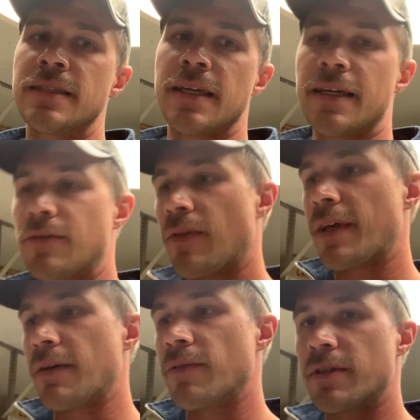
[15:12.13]
Then I don't think
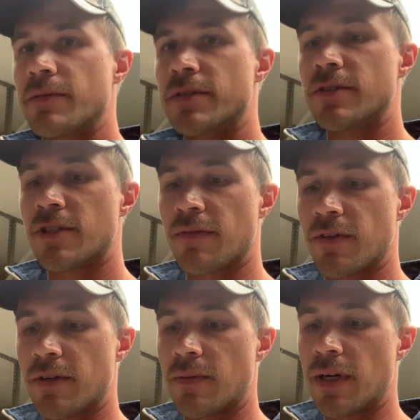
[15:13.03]
it really wants to shut
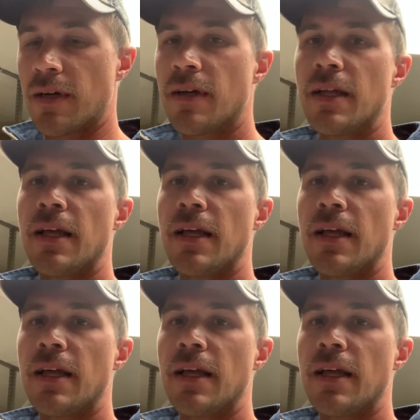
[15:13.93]
very well.